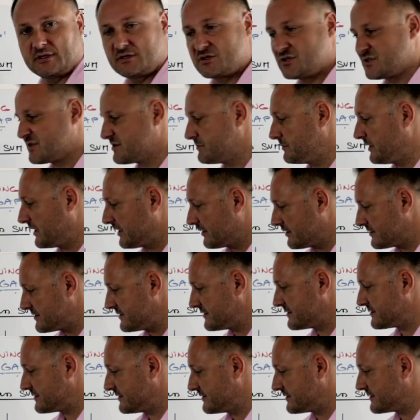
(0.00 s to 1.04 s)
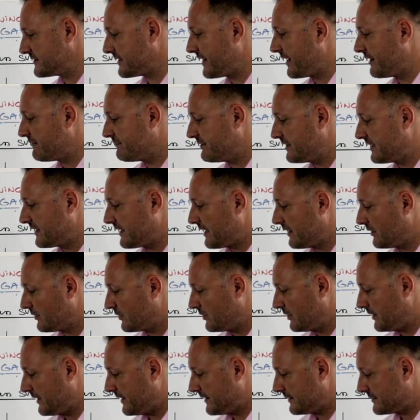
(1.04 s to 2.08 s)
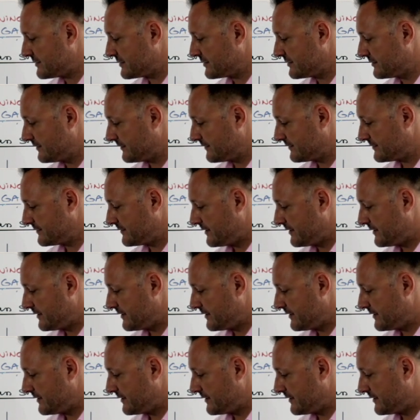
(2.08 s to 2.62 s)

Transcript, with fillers: just because it's heavy calculation.